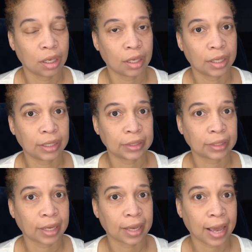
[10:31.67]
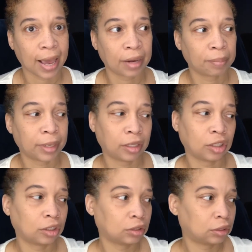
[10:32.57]
It's like
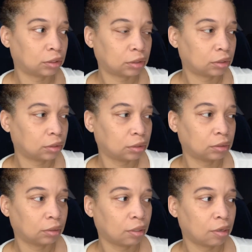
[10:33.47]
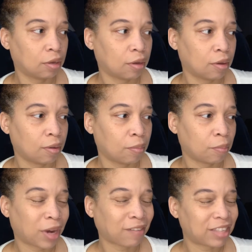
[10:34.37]
caterpillars. But
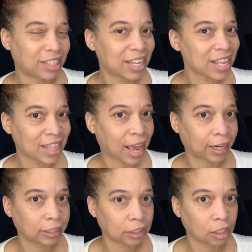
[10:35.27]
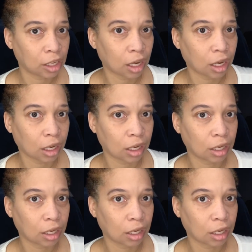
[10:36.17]
I've seen that. It's a look.